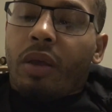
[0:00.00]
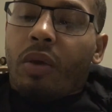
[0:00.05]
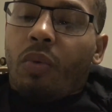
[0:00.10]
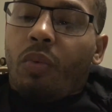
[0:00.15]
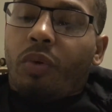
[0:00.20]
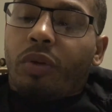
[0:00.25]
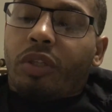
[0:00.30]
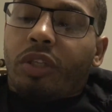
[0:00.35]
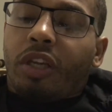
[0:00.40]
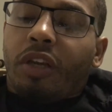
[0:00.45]

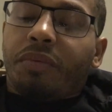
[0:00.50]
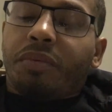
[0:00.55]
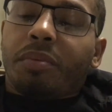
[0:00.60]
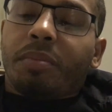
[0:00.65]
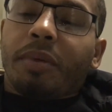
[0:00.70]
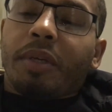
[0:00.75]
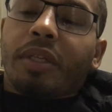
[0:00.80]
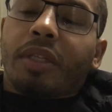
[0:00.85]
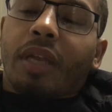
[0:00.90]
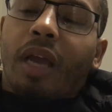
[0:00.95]
which gives
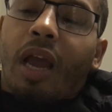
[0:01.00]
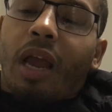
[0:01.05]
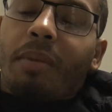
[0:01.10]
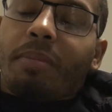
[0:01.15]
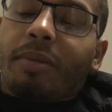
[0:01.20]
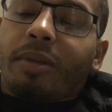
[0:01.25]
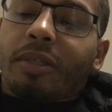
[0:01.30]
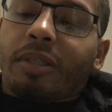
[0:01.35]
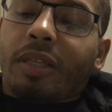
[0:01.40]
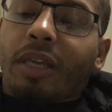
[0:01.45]
me time
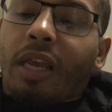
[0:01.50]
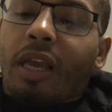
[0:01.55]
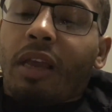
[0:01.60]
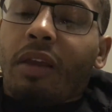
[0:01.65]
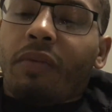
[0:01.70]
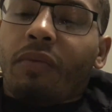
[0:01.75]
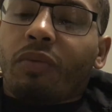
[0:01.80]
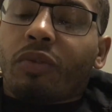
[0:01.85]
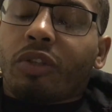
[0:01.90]
to save,